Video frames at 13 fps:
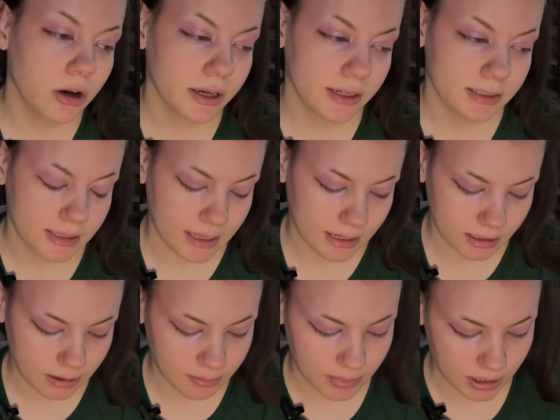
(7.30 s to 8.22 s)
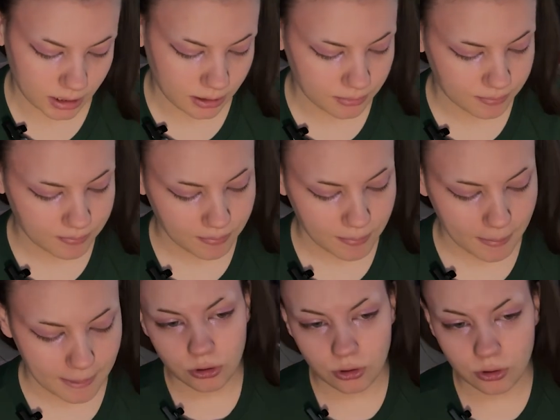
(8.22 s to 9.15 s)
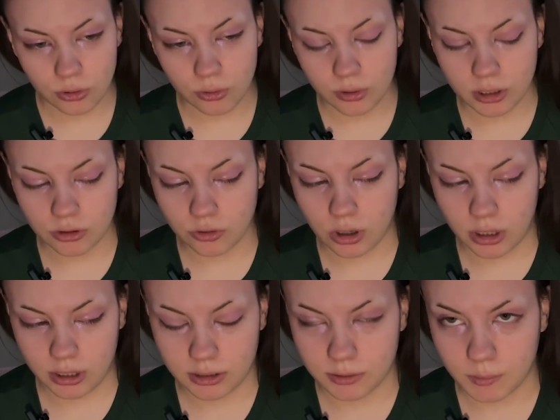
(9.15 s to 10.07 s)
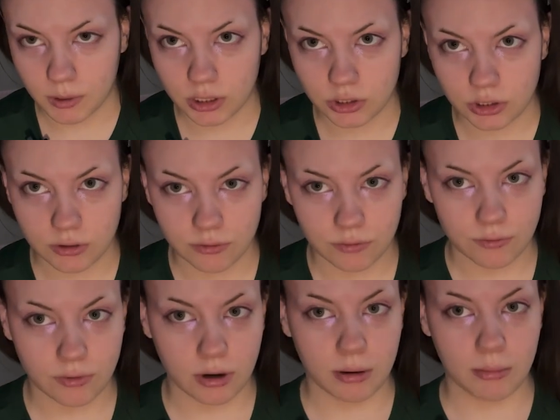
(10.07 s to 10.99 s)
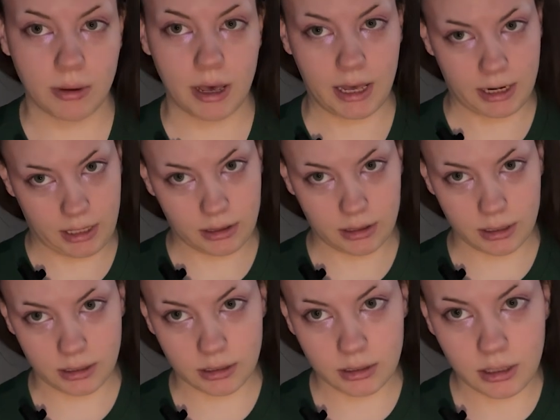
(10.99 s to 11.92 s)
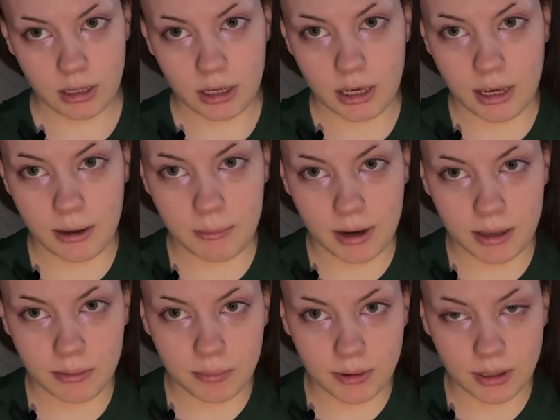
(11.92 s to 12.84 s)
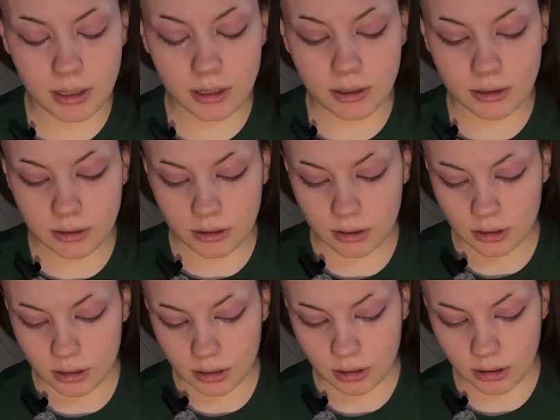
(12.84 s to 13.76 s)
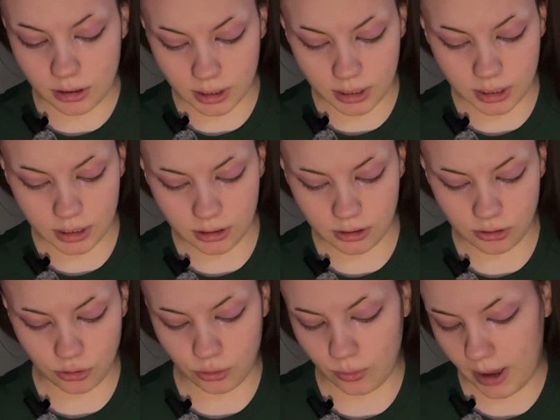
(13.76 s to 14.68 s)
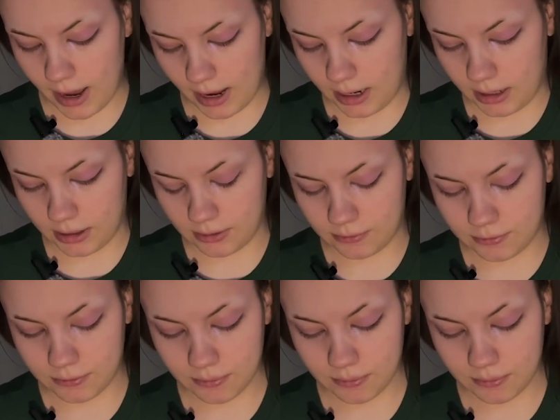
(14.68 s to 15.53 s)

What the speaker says: I'll get to that in a minute. You can draw inspiration from anything. It might be that you have